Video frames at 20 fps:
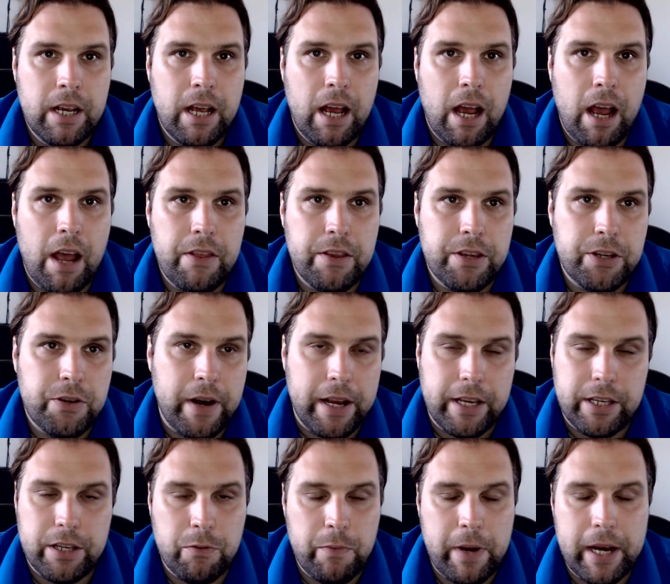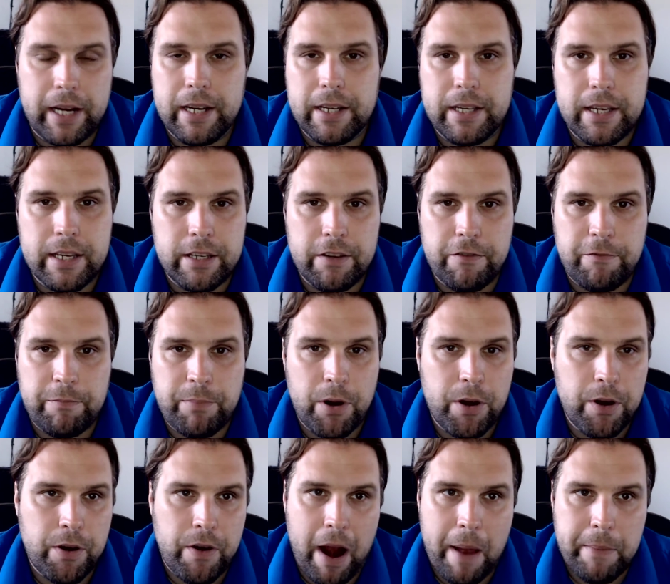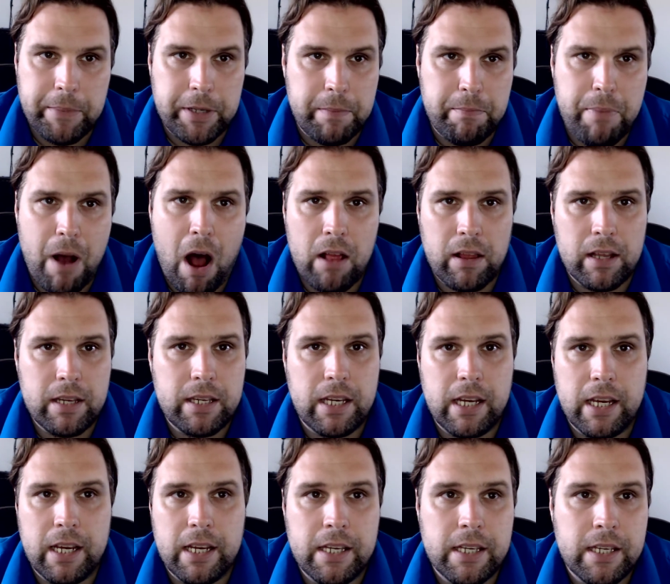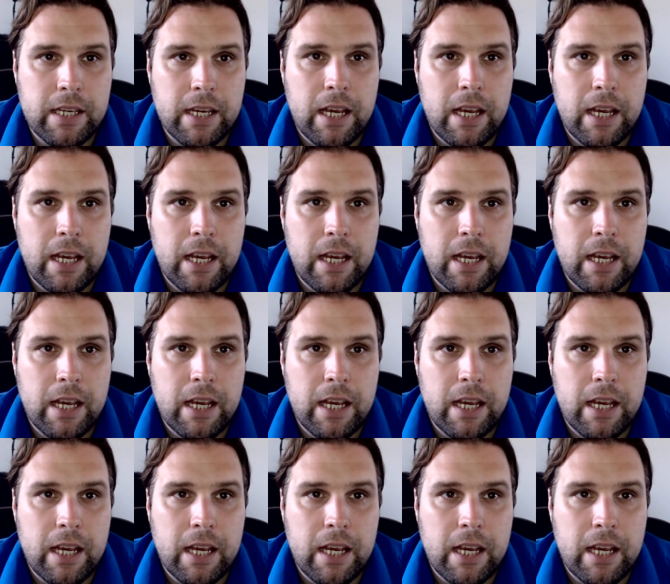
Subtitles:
the strengths and weaknesses of programs and policies.